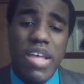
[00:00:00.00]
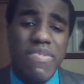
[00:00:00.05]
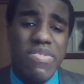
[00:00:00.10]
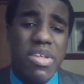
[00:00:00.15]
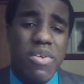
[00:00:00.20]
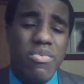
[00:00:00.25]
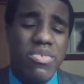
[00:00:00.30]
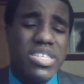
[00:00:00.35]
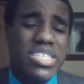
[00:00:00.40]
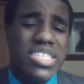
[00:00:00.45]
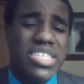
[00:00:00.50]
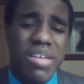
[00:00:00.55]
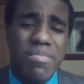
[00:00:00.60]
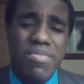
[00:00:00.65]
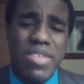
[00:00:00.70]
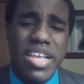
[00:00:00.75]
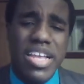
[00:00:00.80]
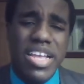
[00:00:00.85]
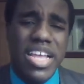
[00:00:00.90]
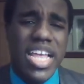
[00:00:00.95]
if there was
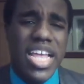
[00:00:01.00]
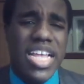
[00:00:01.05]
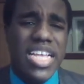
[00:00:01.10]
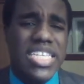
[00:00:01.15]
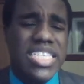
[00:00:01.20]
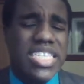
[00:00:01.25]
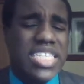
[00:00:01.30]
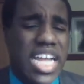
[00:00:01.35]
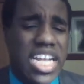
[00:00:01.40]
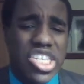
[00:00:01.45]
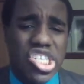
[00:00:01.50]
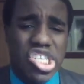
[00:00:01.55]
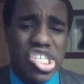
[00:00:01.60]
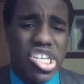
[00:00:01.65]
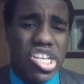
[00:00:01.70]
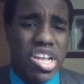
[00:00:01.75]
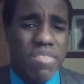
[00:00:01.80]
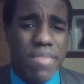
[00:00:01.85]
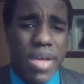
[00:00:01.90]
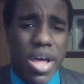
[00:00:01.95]
something
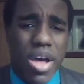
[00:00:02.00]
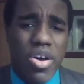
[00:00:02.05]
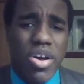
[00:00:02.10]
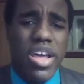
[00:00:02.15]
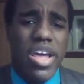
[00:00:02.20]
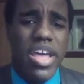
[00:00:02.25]
sketchy about